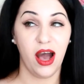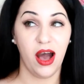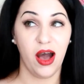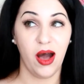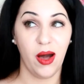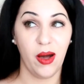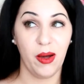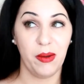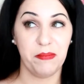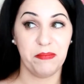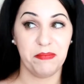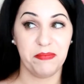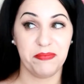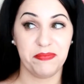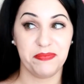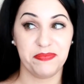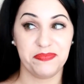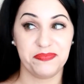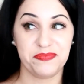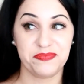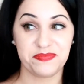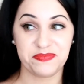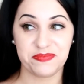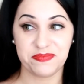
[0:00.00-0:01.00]

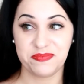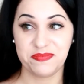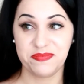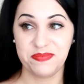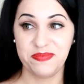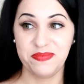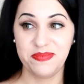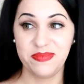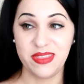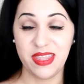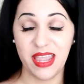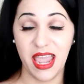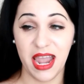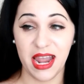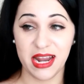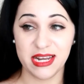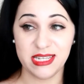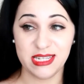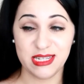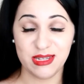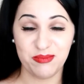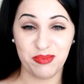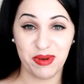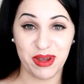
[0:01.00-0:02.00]
um I
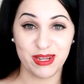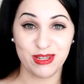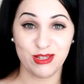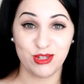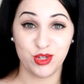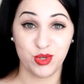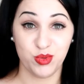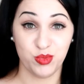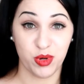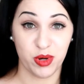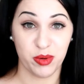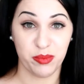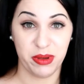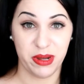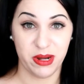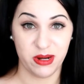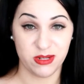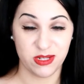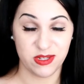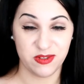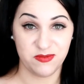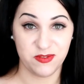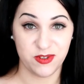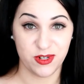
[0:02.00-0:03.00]
did buy two more
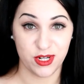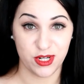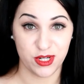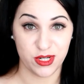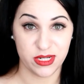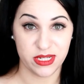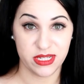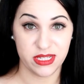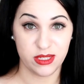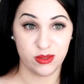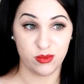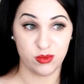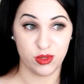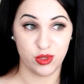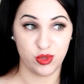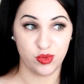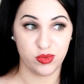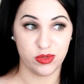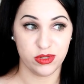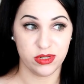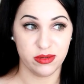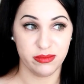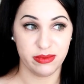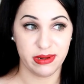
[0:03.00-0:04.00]
pairs of curtains
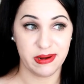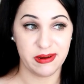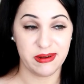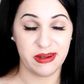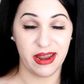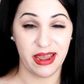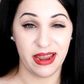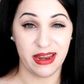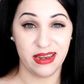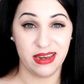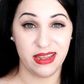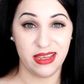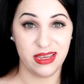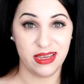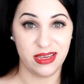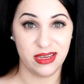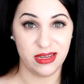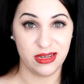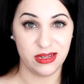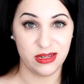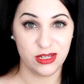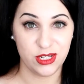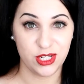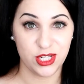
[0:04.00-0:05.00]
which were about 90
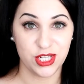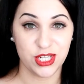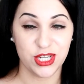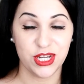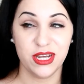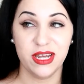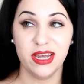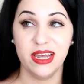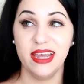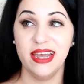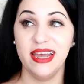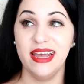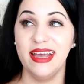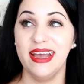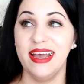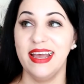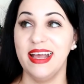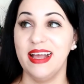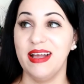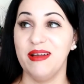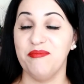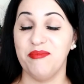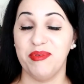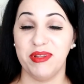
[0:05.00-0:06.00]
each
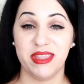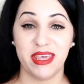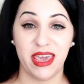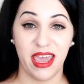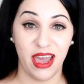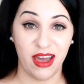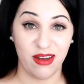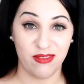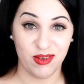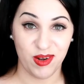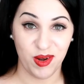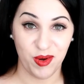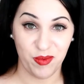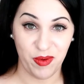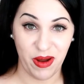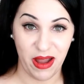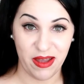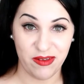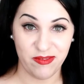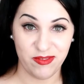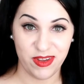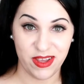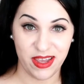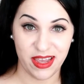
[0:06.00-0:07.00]
but they haven't
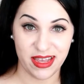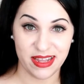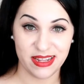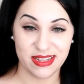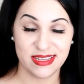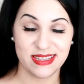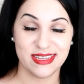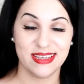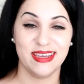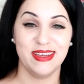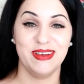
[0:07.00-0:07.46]
arrived yet